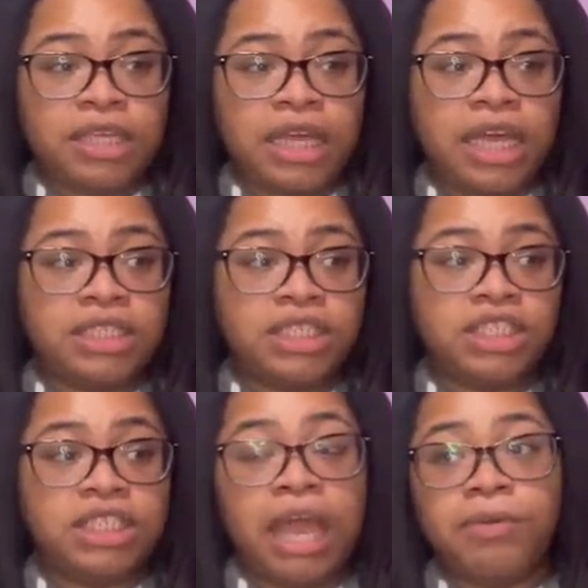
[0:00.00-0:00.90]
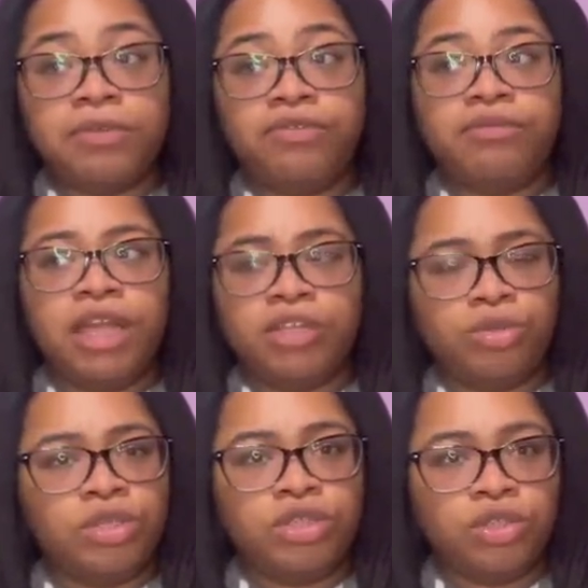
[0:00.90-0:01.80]
I guess since that one's from
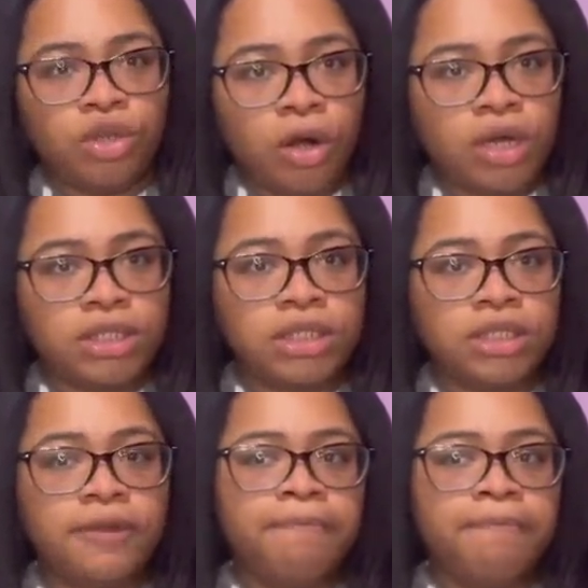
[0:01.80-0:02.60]
natural causes